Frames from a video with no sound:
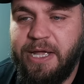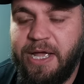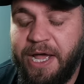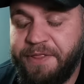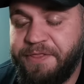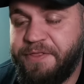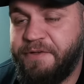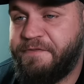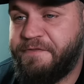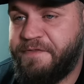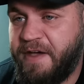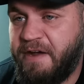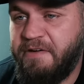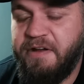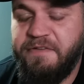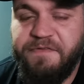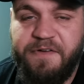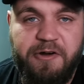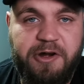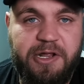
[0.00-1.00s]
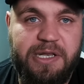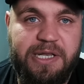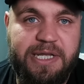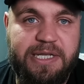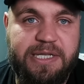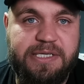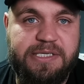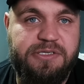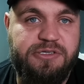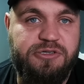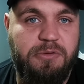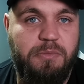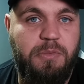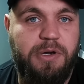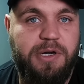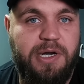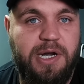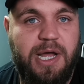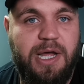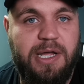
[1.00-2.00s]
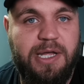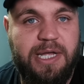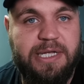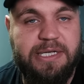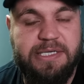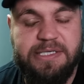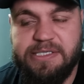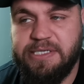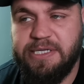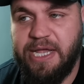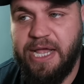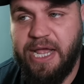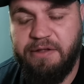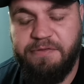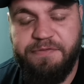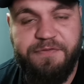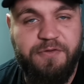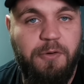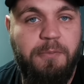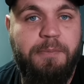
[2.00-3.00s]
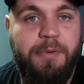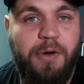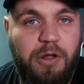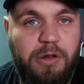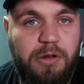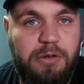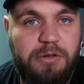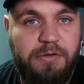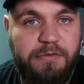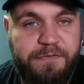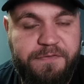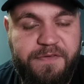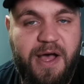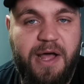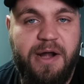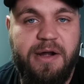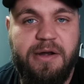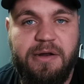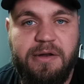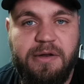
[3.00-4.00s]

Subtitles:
at the very, very least, someone that is a football fan.